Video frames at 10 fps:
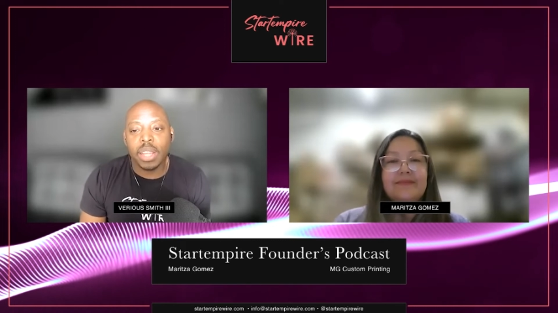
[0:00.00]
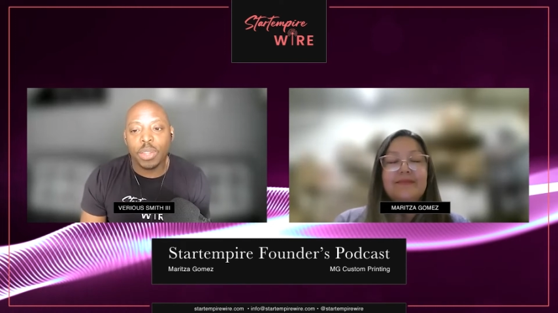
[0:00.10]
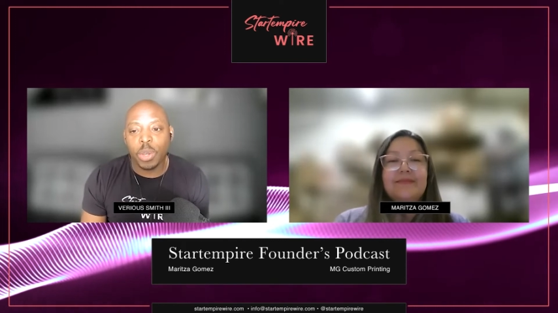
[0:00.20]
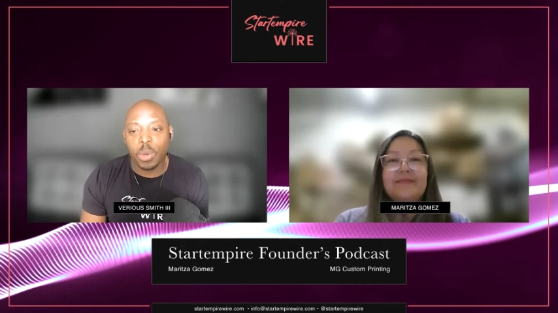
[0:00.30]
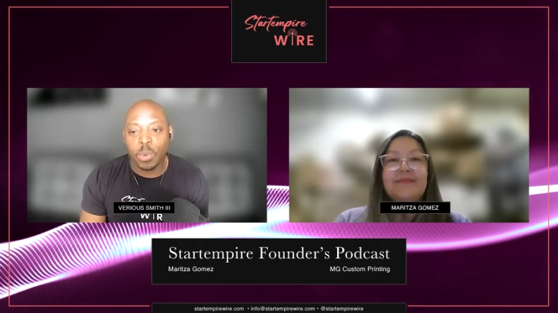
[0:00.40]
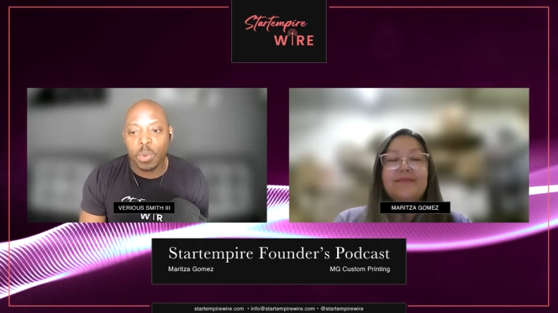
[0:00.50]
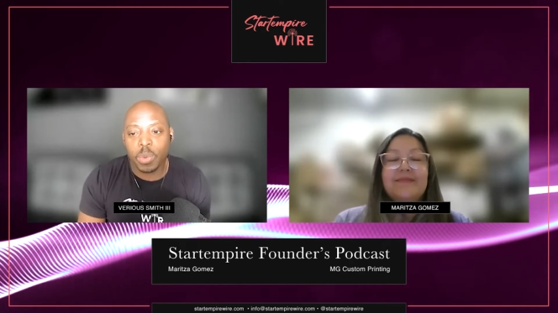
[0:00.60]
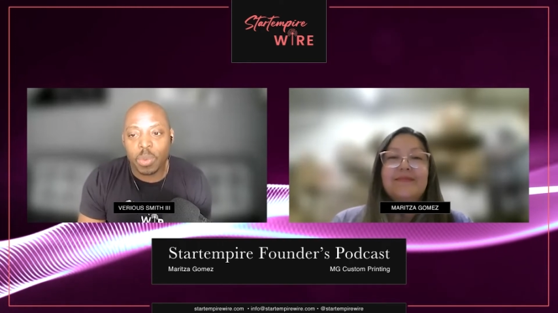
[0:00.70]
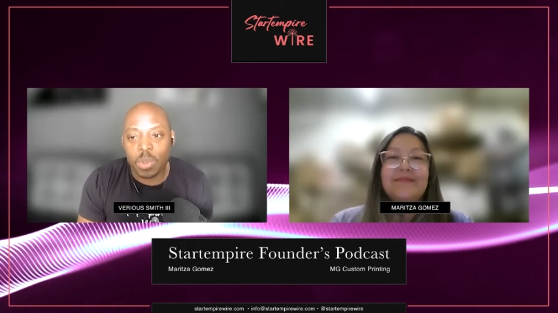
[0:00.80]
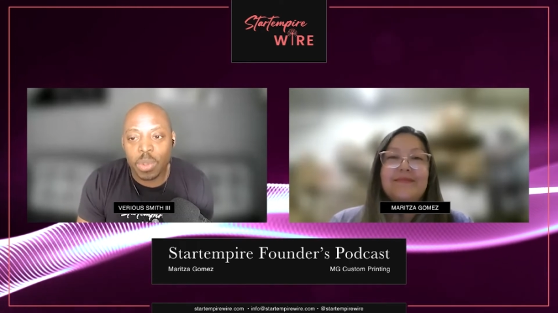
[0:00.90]
Speaker 1: so
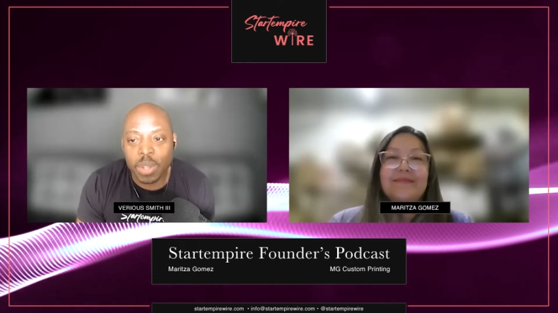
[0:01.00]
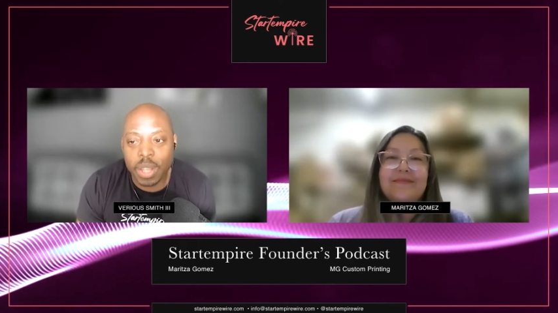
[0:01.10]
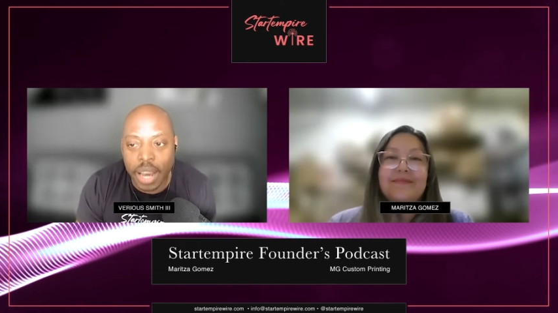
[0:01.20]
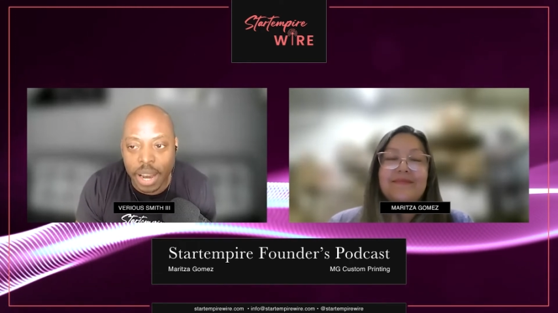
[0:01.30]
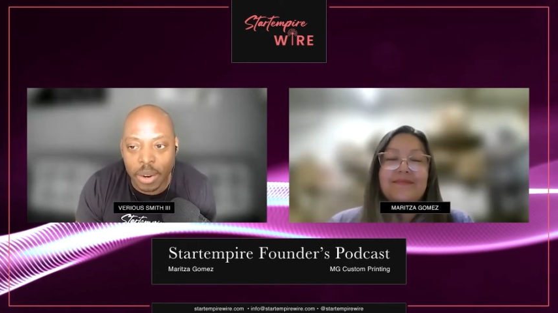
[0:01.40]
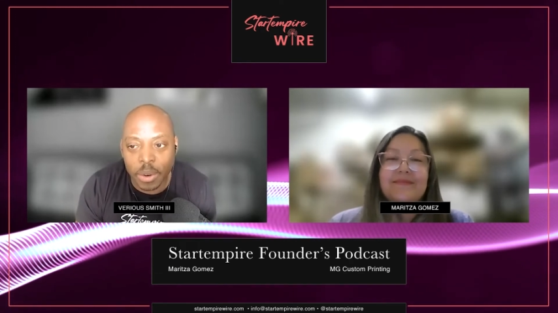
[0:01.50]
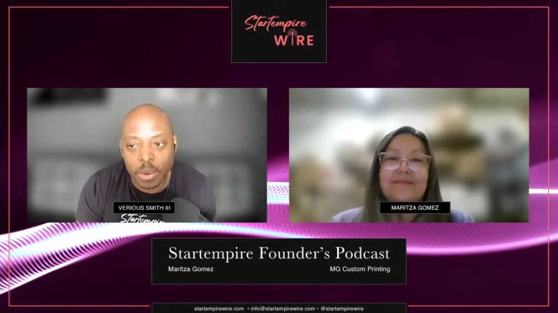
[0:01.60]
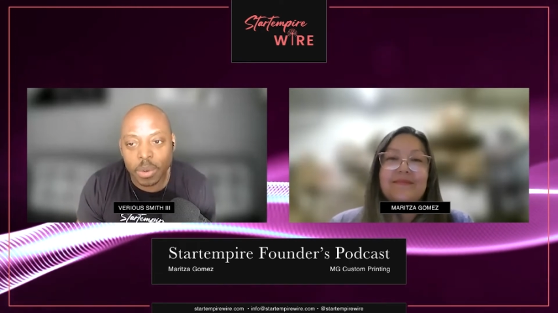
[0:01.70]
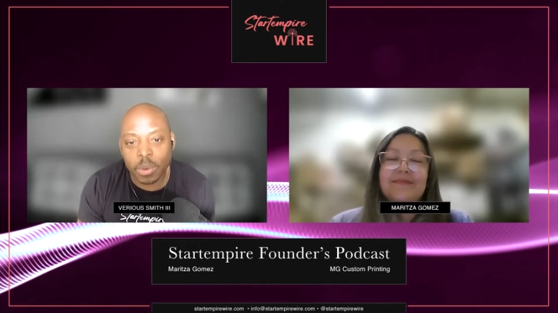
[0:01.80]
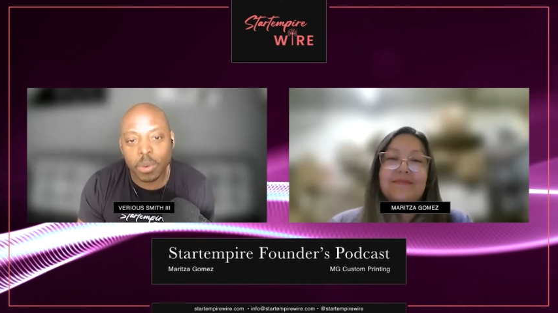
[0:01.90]
now
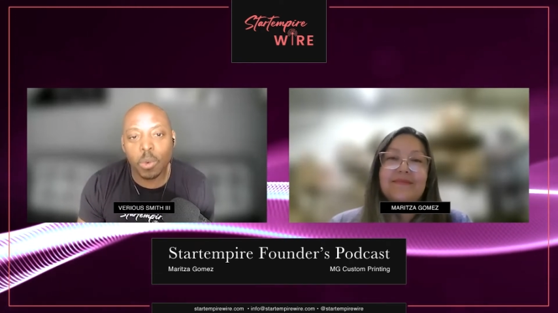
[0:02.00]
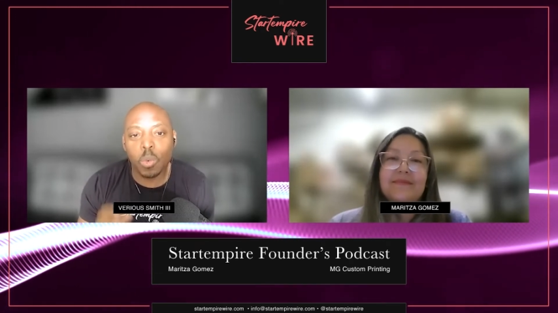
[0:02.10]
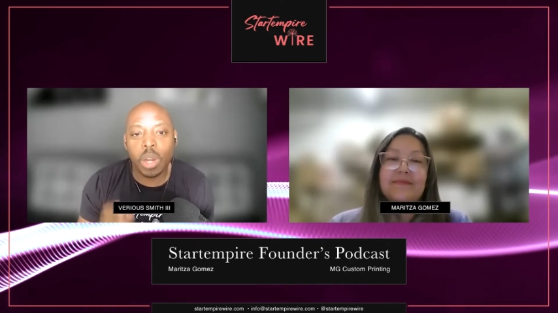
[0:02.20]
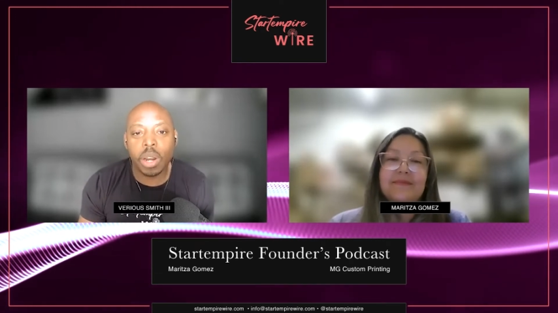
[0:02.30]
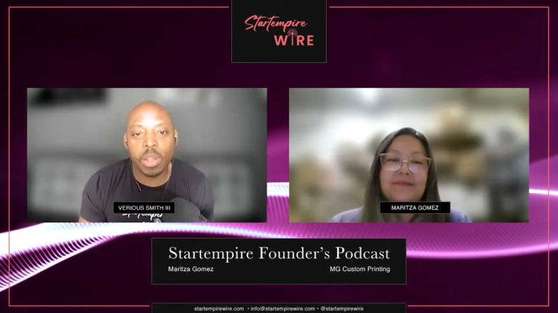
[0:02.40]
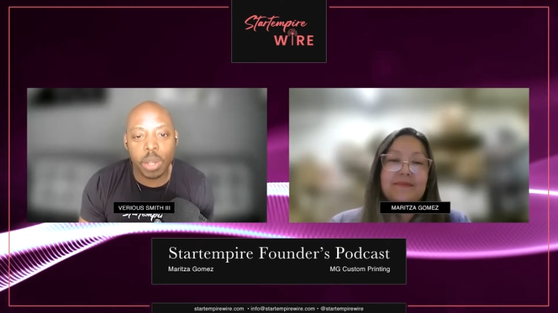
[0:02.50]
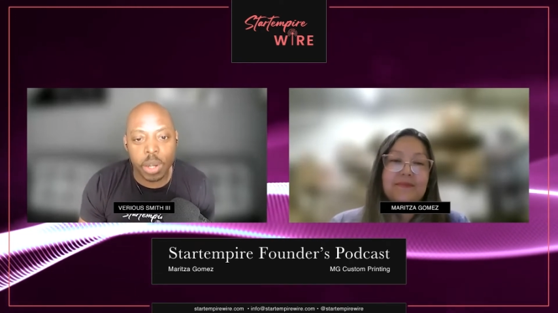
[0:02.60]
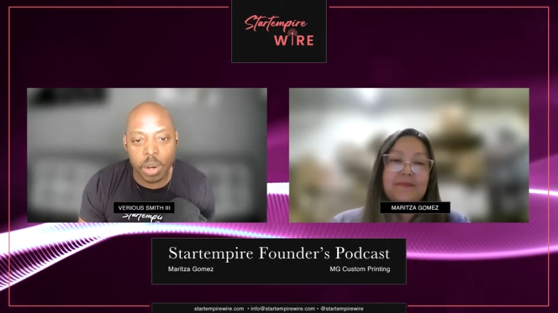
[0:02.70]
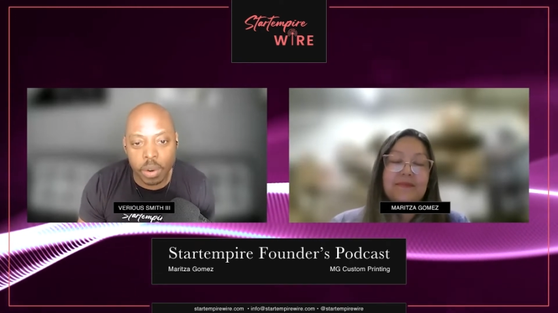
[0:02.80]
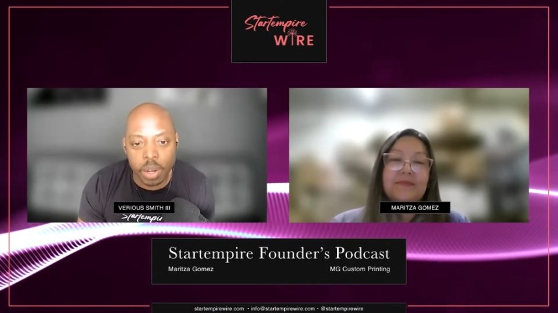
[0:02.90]
what are the
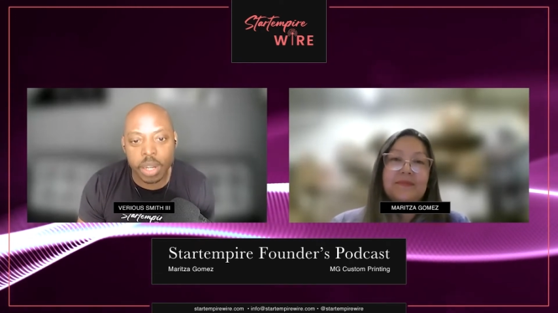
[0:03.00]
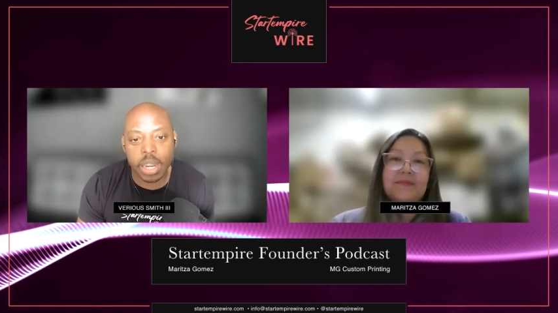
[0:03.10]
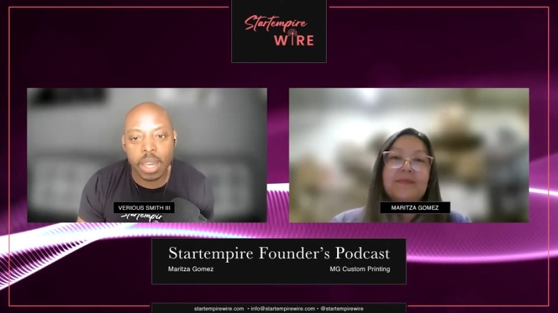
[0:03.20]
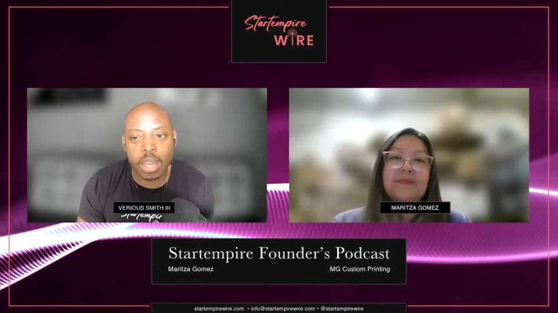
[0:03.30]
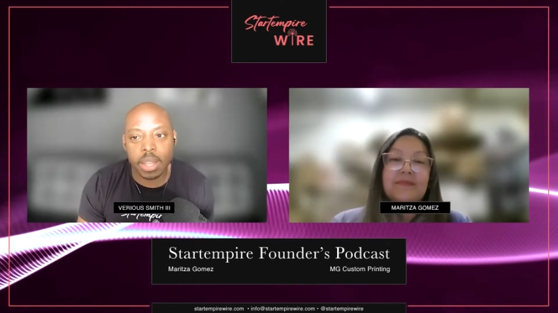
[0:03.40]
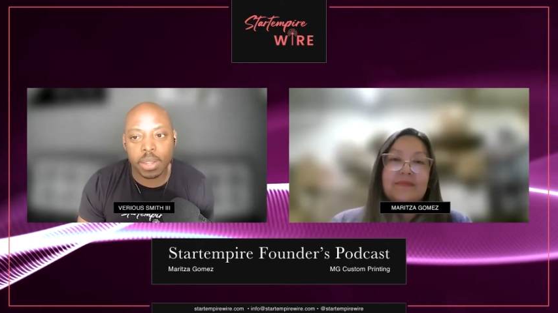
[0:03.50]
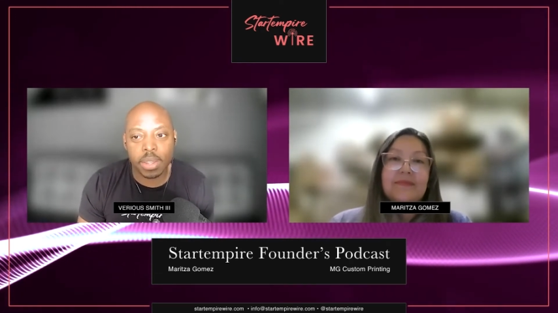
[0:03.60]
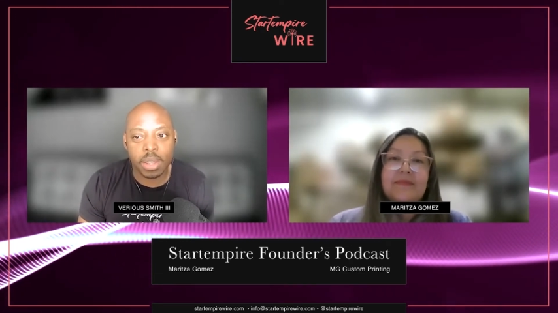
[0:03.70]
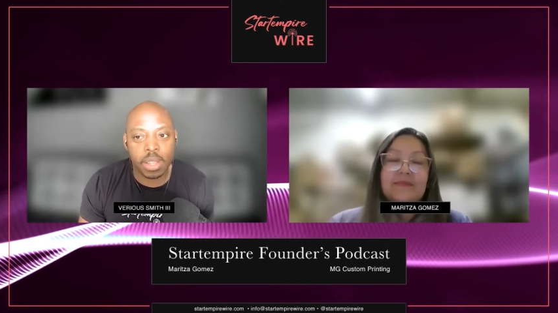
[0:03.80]
current needs